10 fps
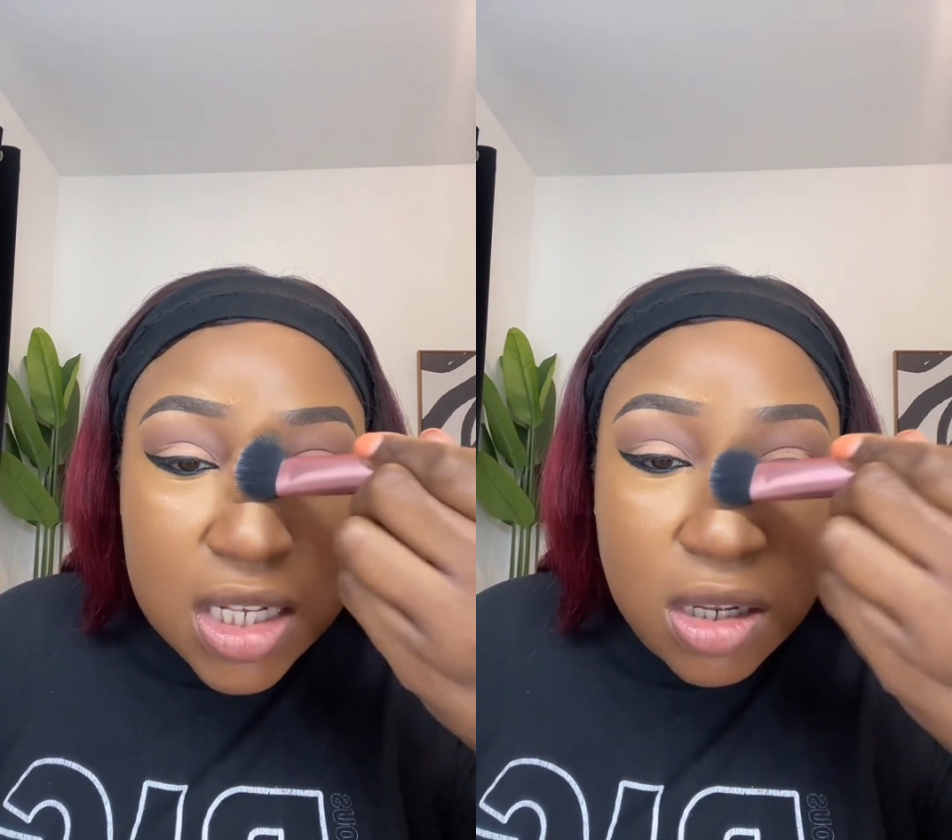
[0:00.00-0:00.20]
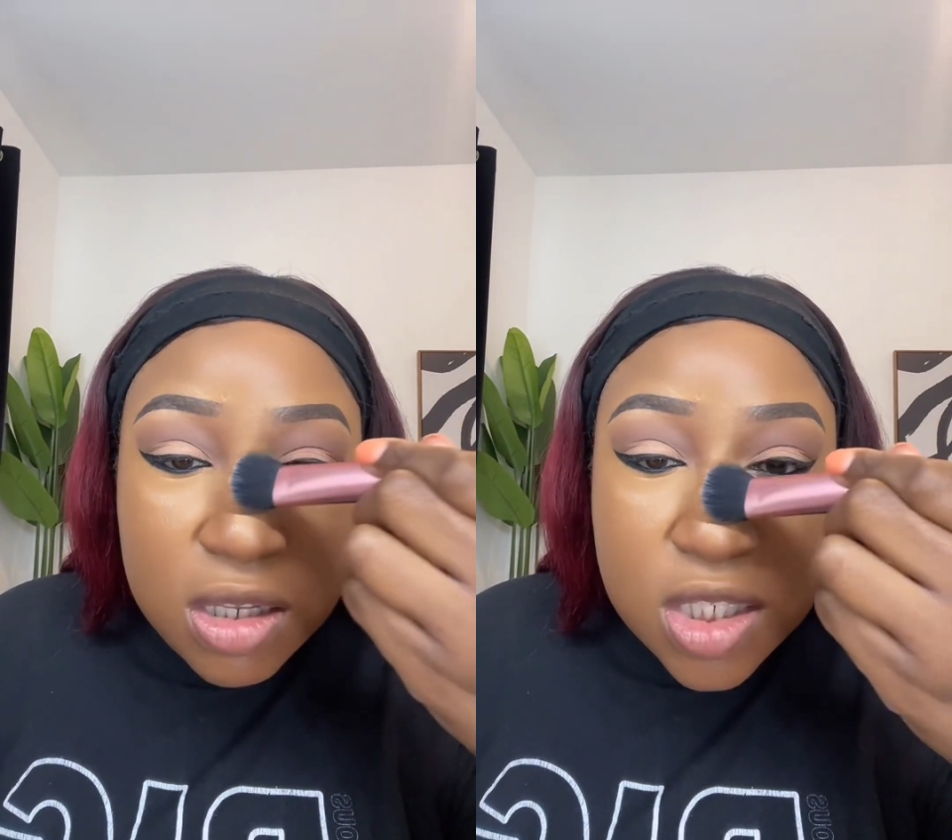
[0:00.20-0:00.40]

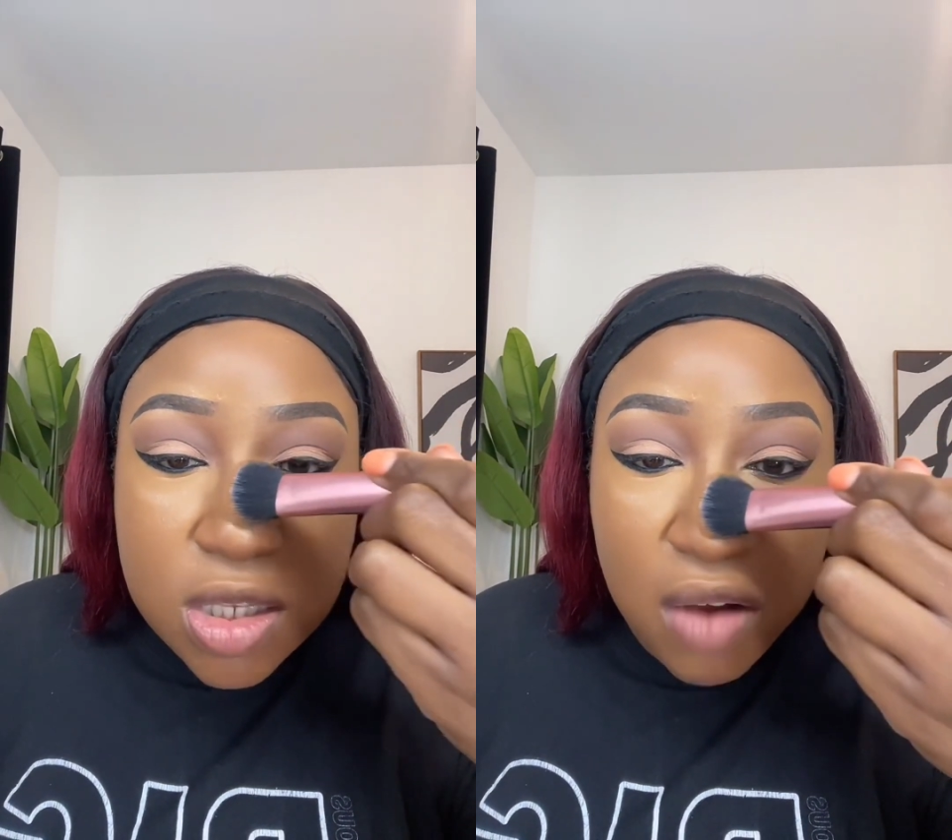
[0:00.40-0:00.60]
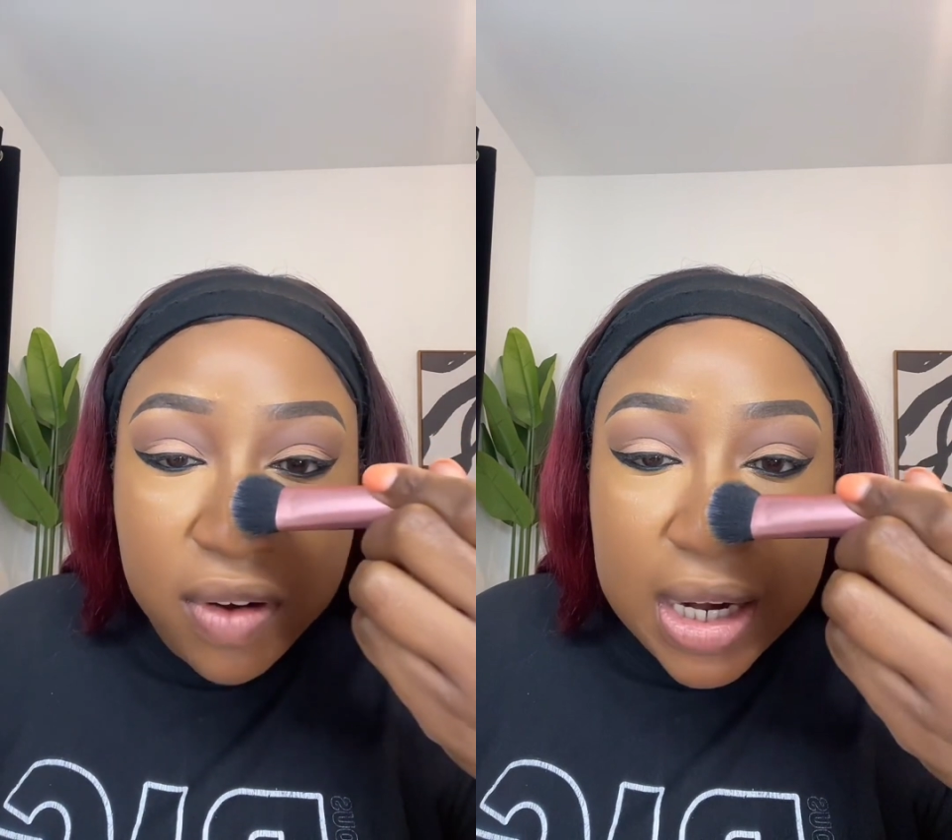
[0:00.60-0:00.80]

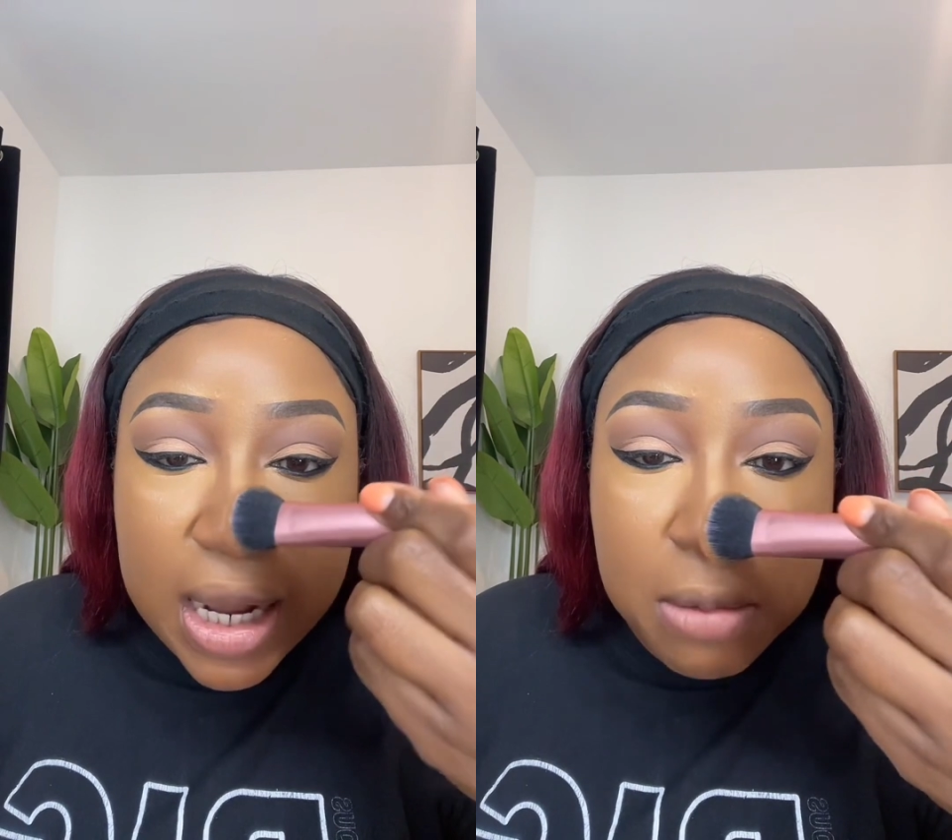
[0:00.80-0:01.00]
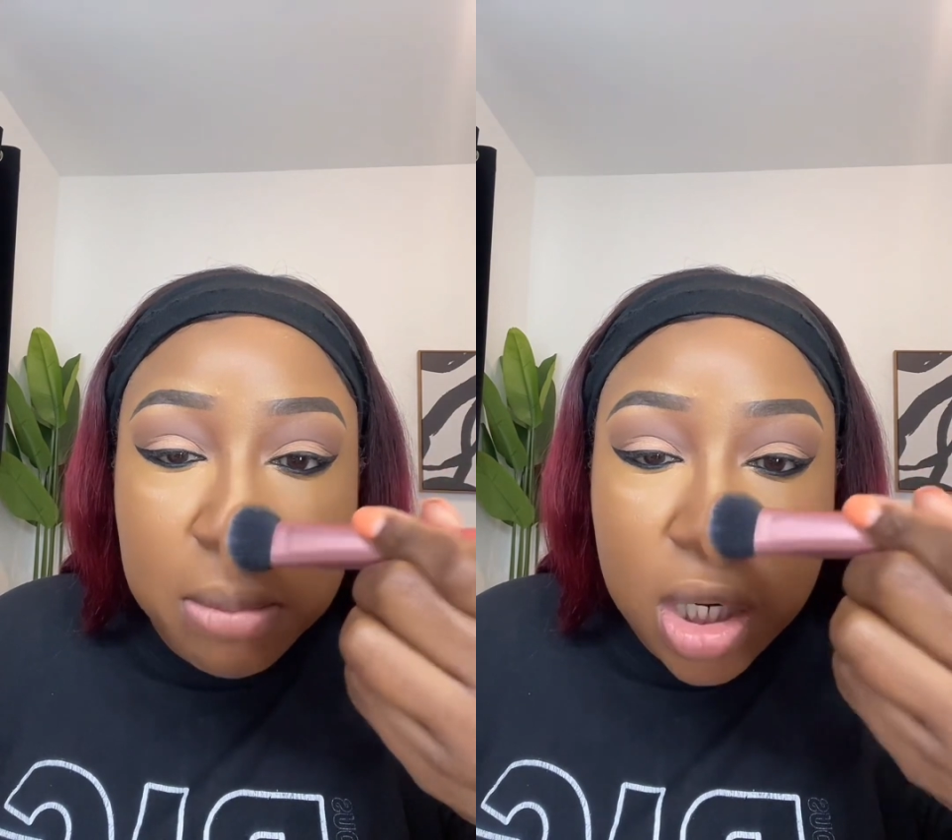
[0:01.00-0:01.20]
foundation still
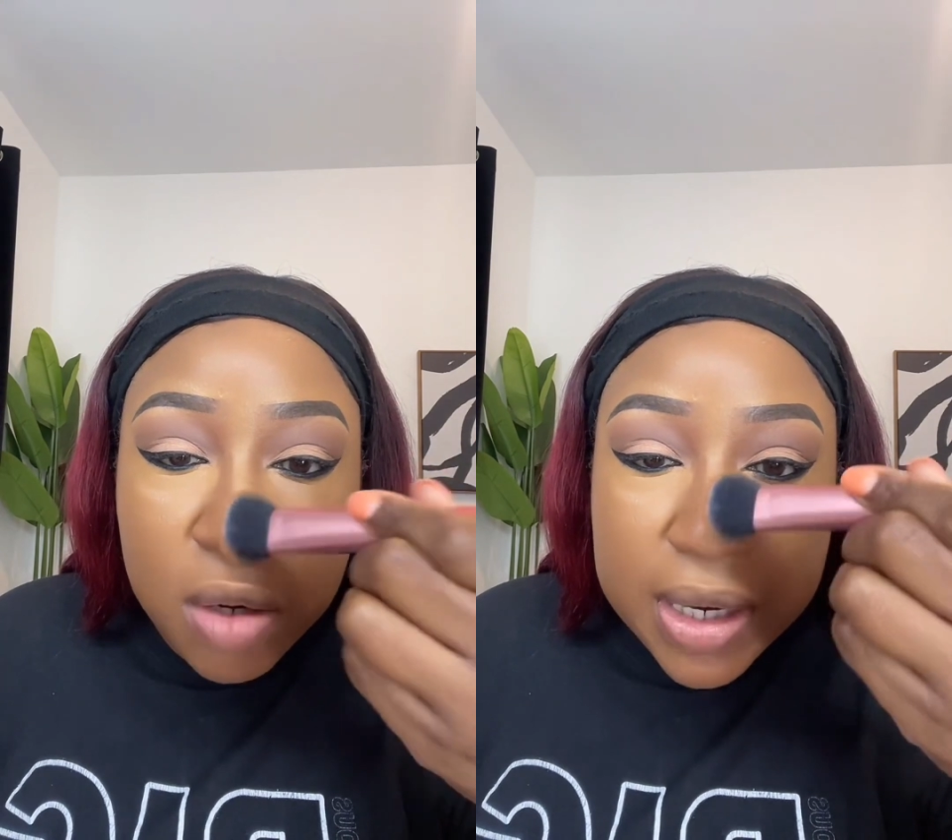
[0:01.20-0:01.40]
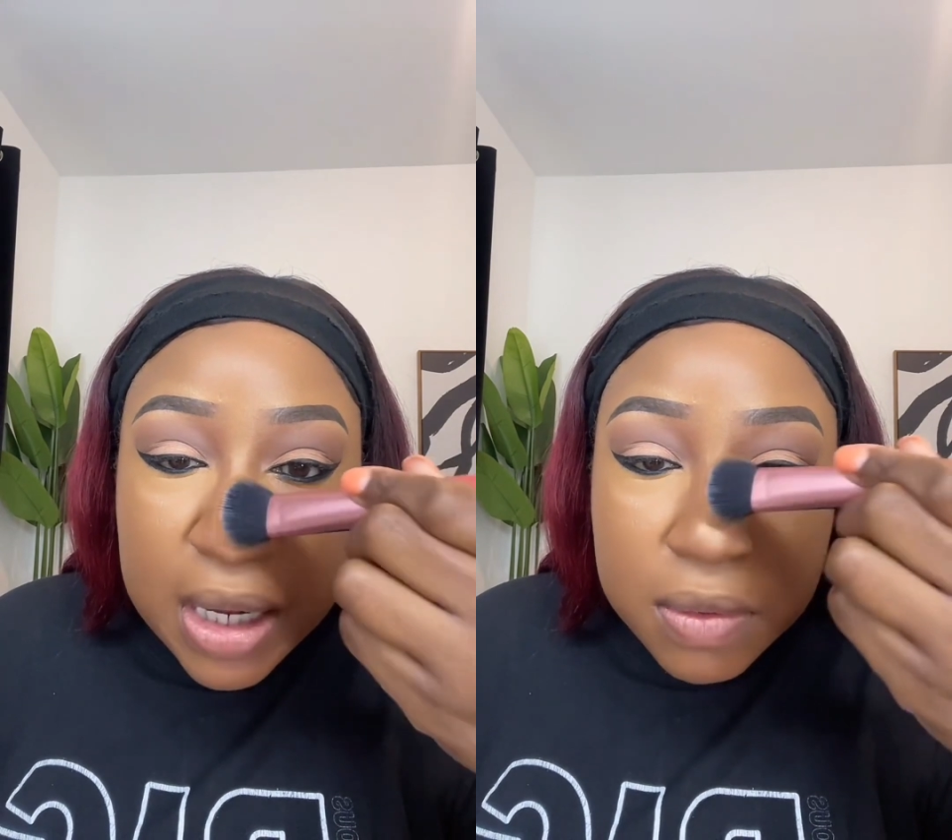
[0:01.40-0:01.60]
left in it,
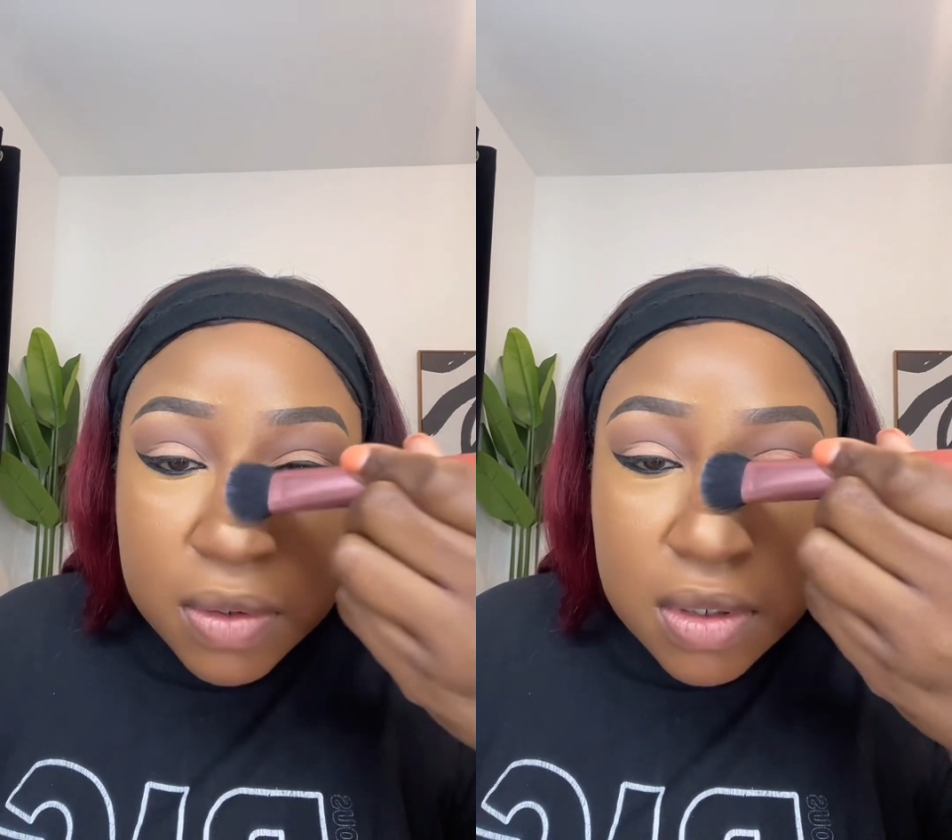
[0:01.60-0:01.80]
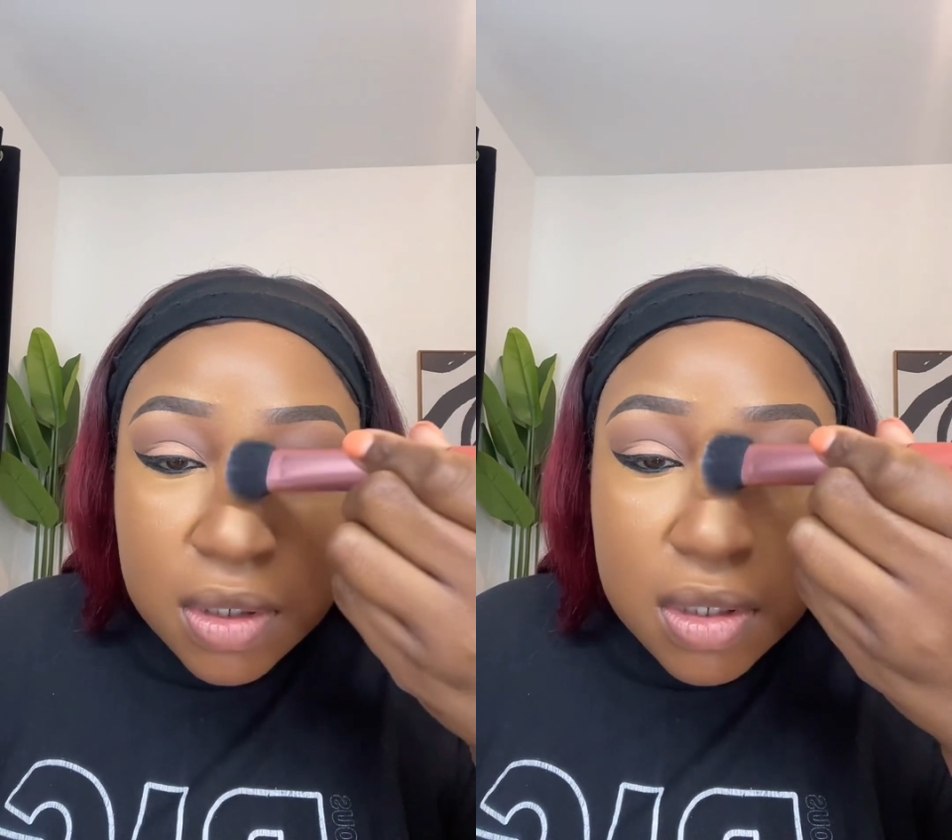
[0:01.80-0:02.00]
and I'm going
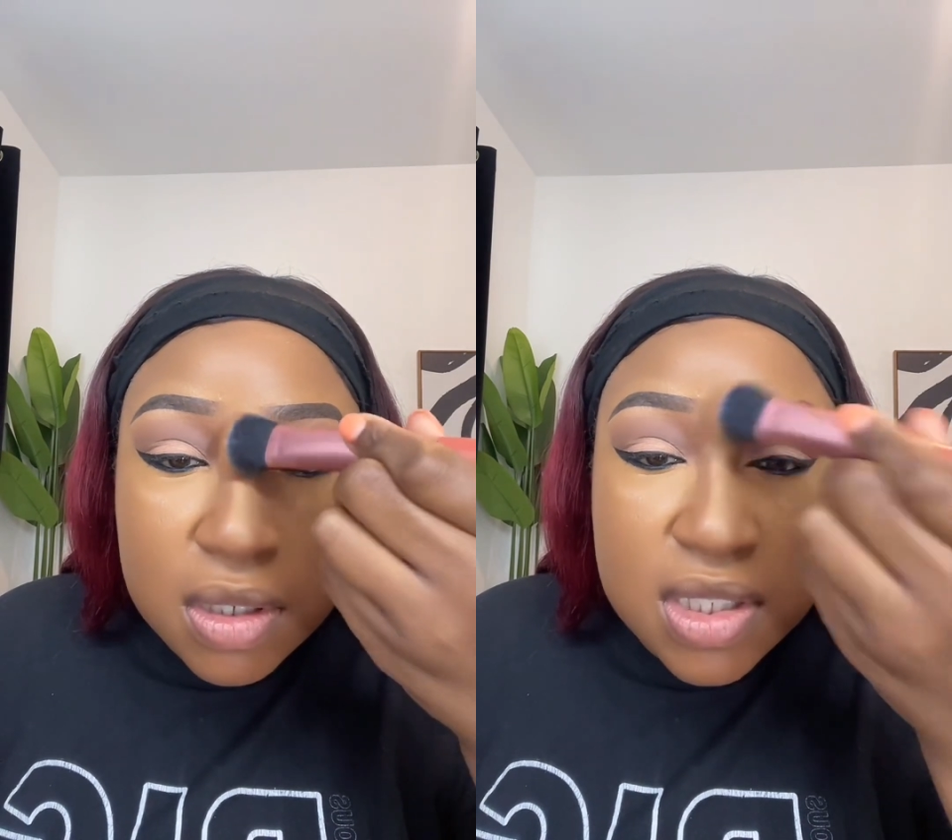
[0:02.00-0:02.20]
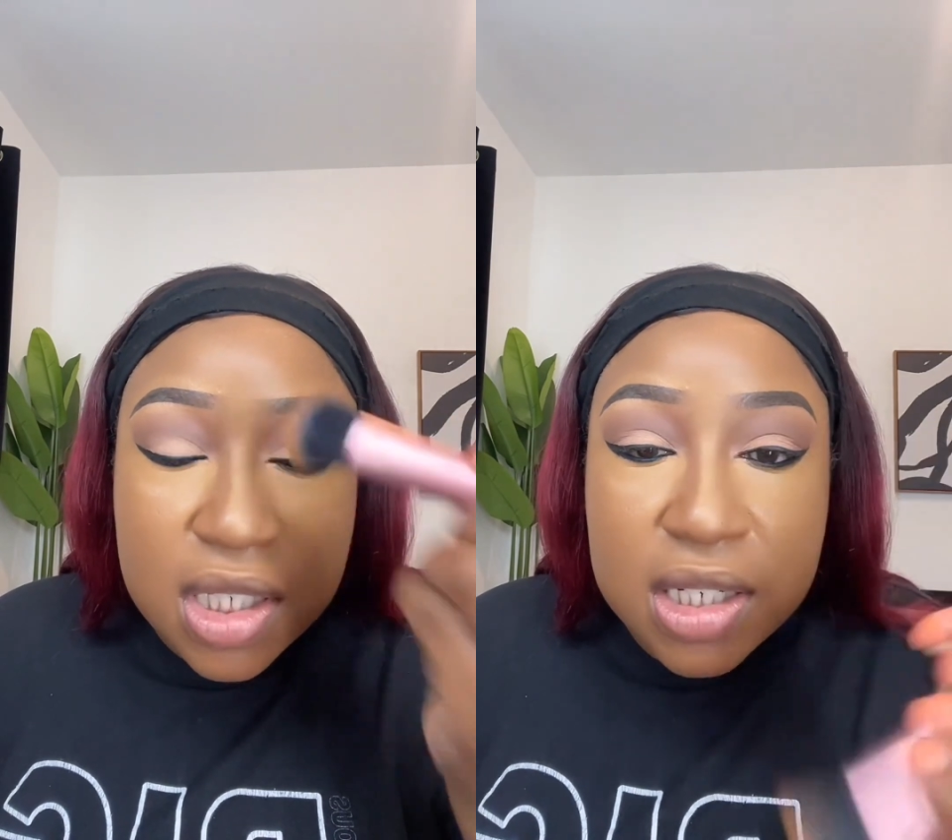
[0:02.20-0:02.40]
to
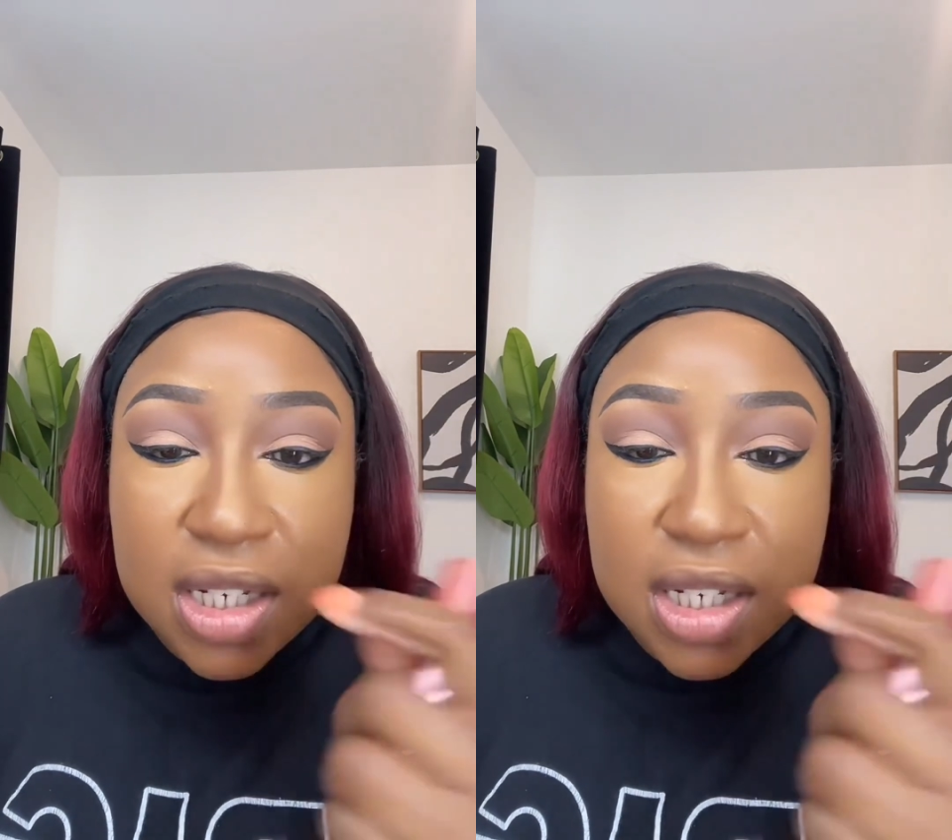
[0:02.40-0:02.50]
soften it.